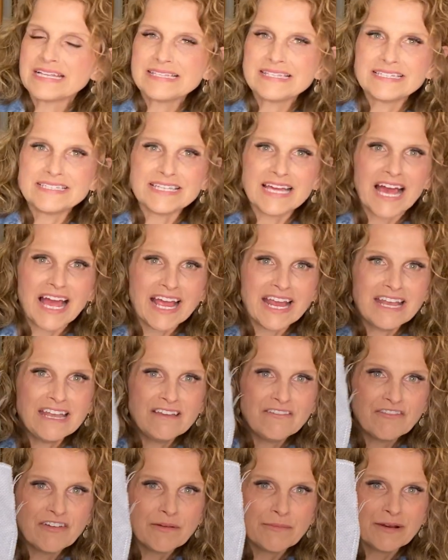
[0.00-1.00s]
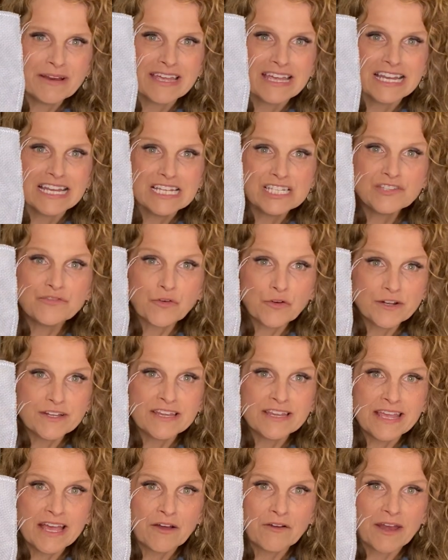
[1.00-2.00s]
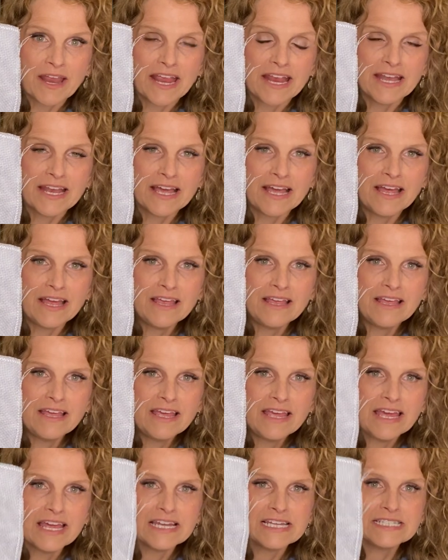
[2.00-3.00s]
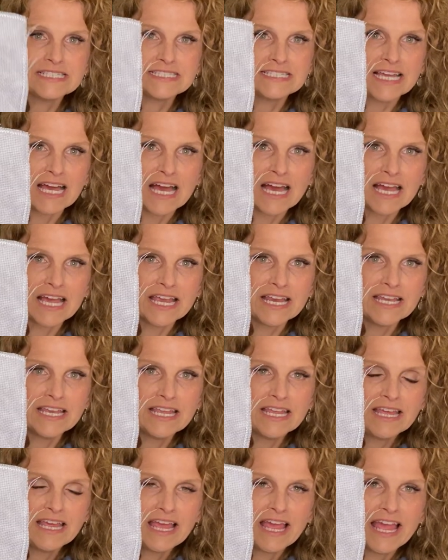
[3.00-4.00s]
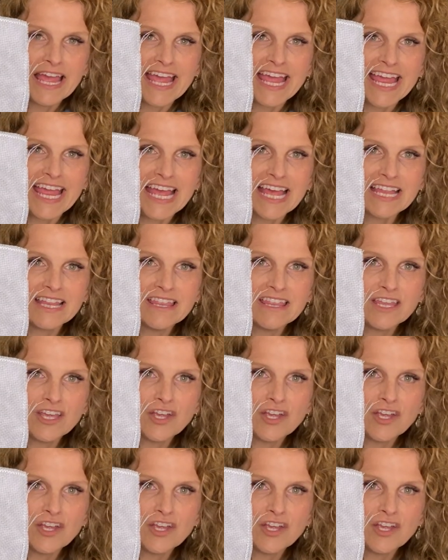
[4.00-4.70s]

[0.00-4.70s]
dyed fabric. It is 14 count Aida, and it's dyed. And the